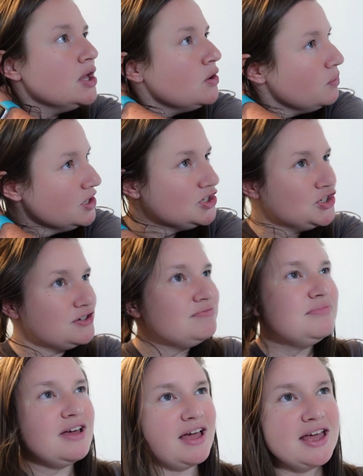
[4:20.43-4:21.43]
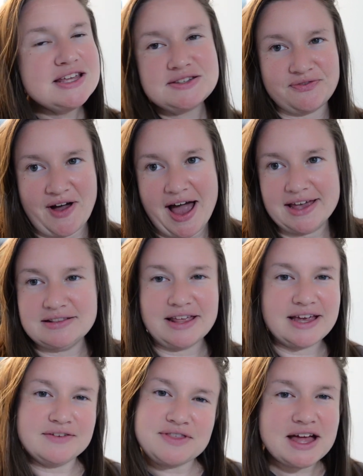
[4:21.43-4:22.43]
which is fine.
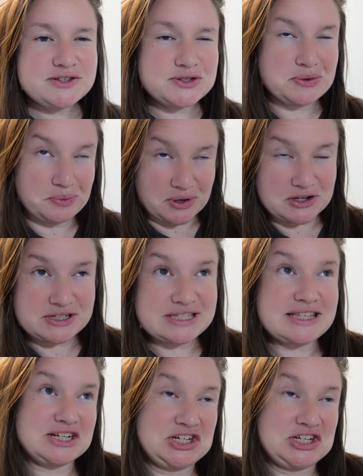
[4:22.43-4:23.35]
Like if that's the worst that